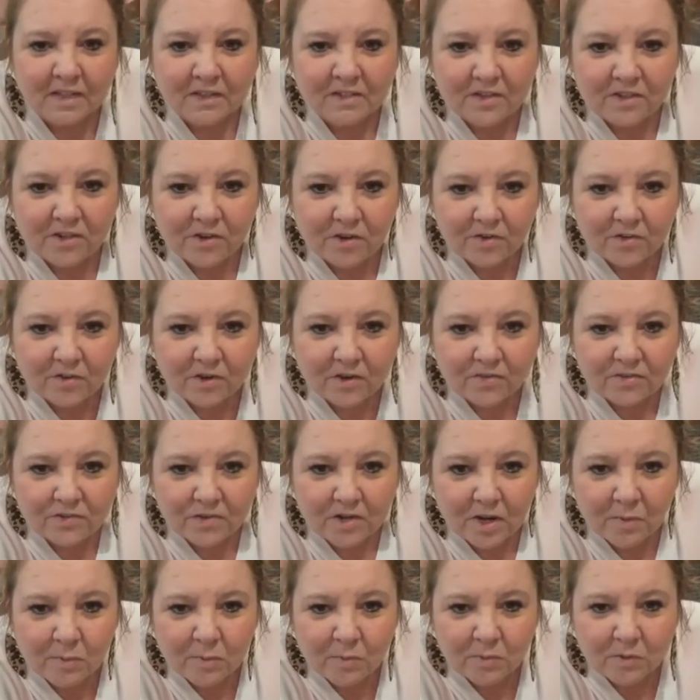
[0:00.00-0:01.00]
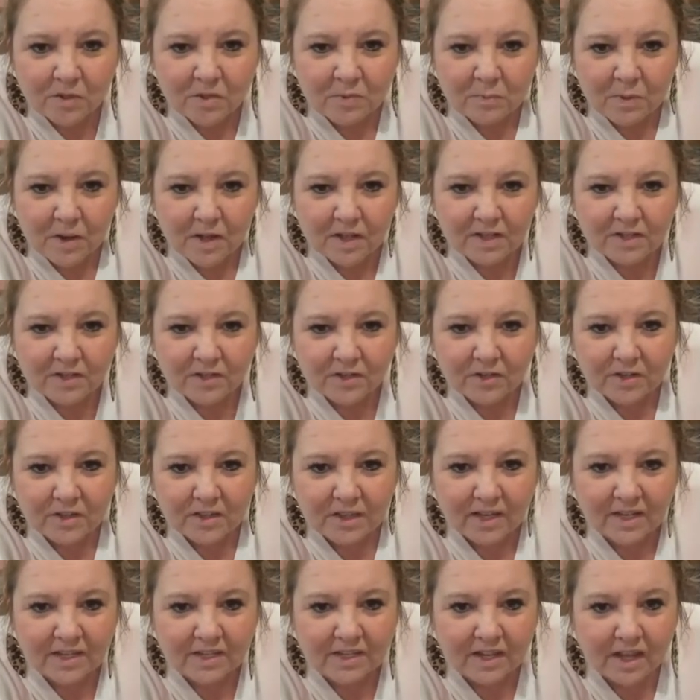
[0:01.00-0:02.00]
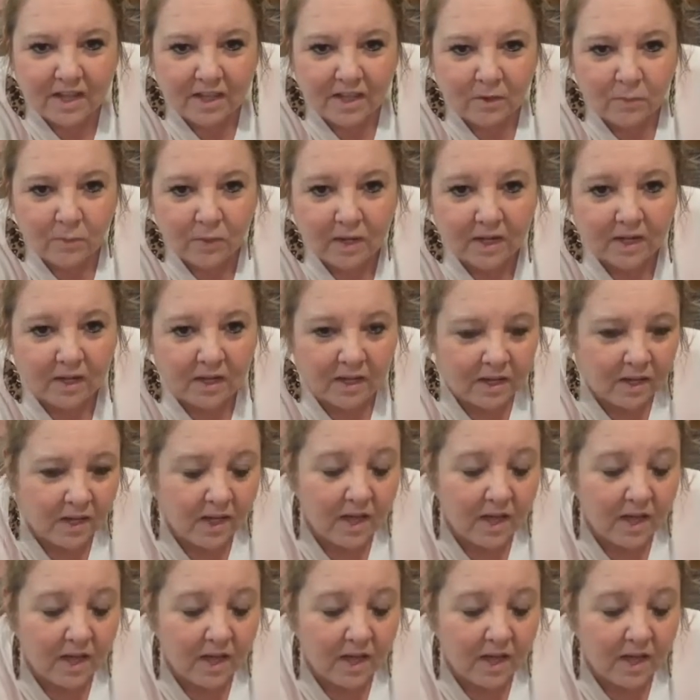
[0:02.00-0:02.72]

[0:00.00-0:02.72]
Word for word: Do you ever have trouble with polyurethane yellowing?